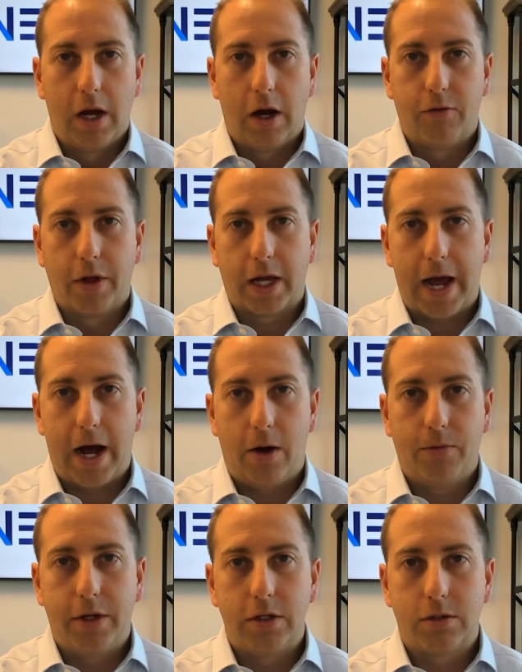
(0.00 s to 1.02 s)
of like how
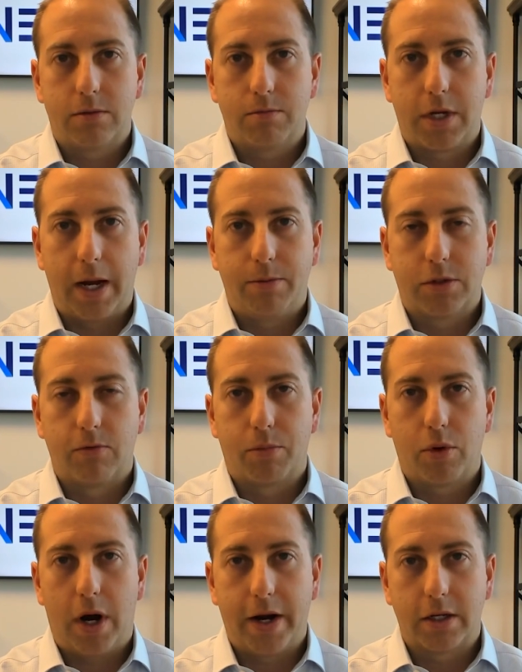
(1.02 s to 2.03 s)
these types of
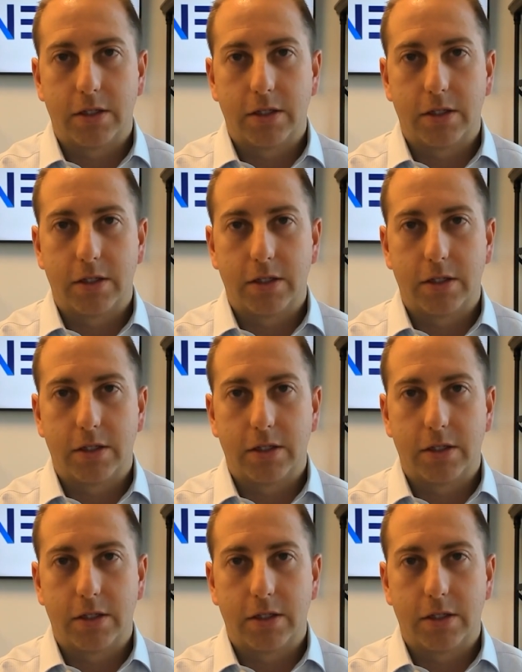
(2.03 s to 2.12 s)
product